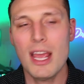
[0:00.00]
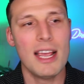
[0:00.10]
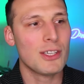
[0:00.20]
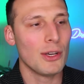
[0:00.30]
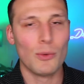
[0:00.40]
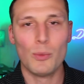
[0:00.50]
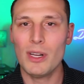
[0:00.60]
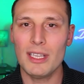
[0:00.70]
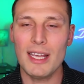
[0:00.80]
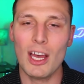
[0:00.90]
is going to
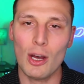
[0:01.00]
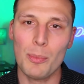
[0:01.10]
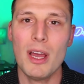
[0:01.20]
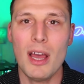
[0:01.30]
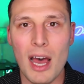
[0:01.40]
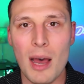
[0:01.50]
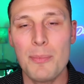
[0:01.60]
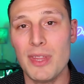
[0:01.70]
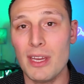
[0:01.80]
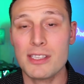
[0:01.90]
really help up
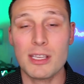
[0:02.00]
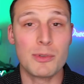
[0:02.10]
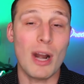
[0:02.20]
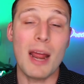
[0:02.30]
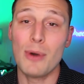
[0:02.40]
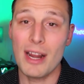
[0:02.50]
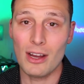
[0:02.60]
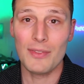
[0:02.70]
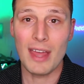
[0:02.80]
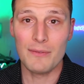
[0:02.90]
the subscribe rate on that